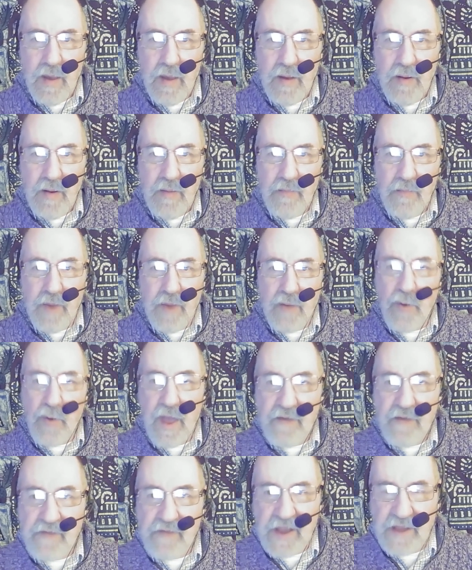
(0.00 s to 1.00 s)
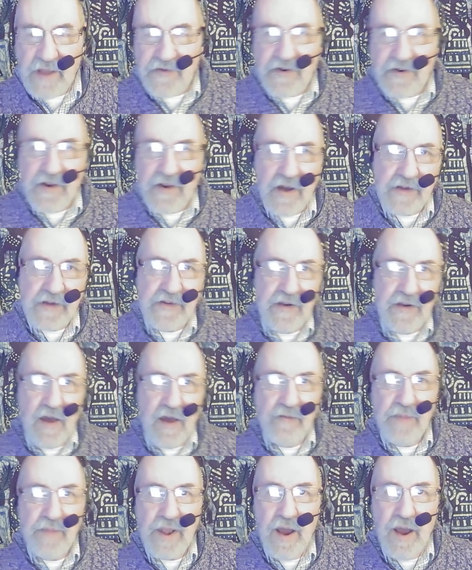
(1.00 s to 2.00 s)
By way of an introduction, I've
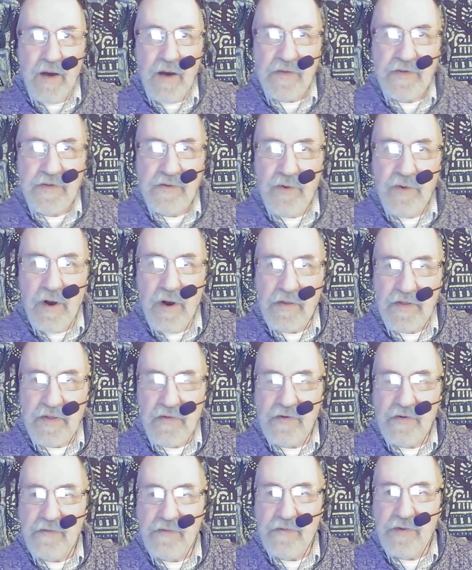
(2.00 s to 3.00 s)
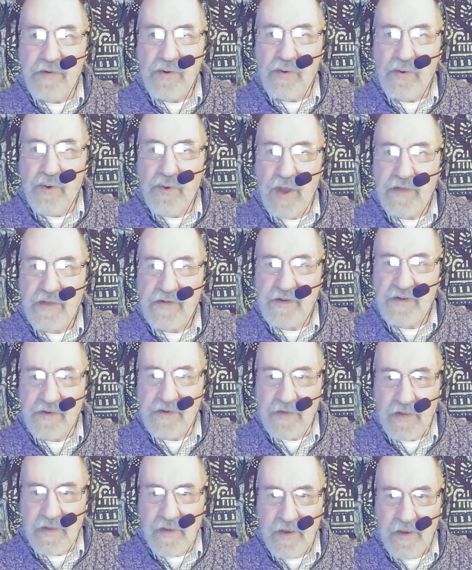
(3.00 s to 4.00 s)
been asked to answer a few
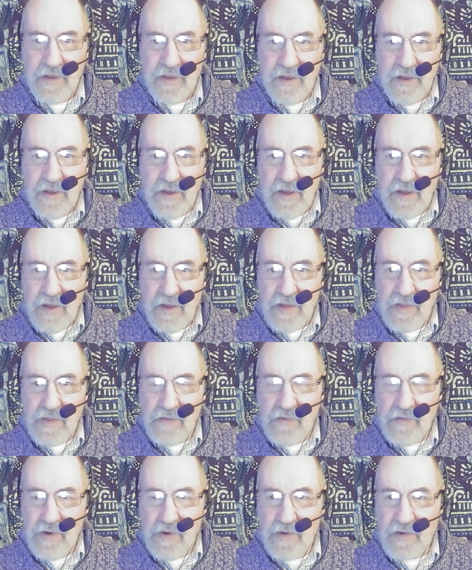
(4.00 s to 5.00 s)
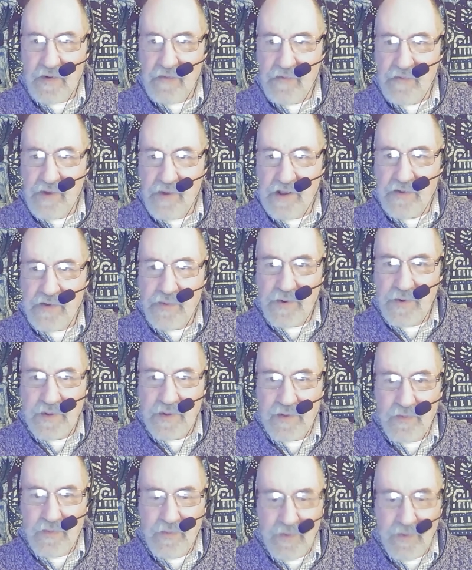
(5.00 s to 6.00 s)
questions. The first of which
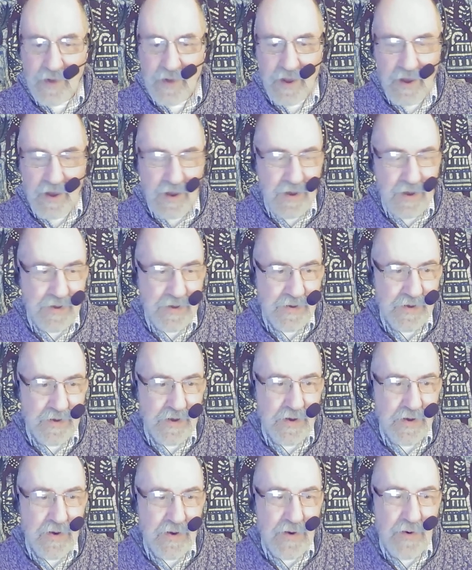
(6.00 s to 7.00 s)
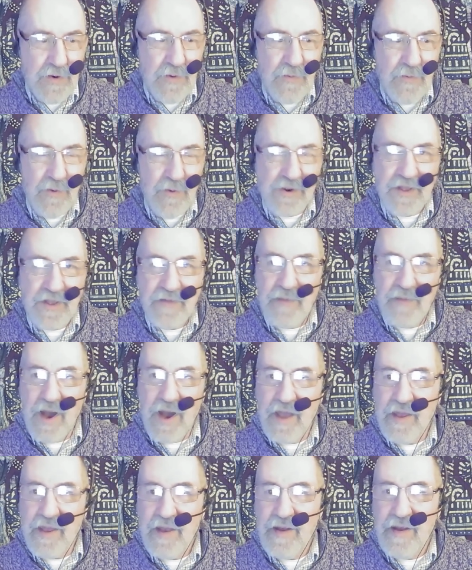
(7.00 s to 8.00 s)
was, what is
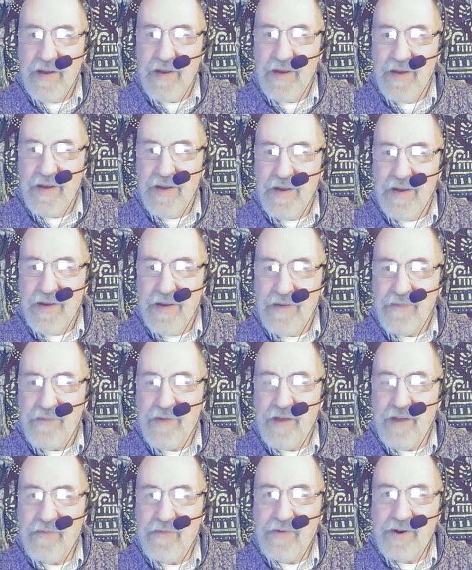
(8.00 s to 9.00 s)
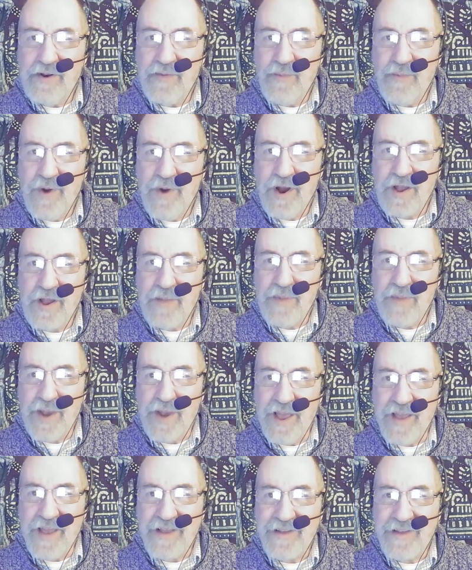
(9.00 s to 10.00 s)
my favourite
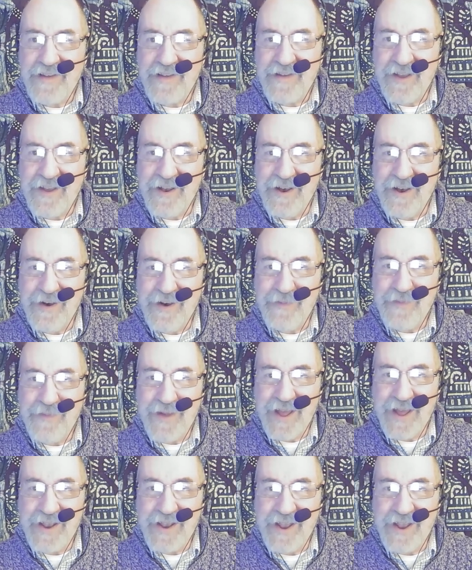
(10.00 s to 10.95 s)
workplace? And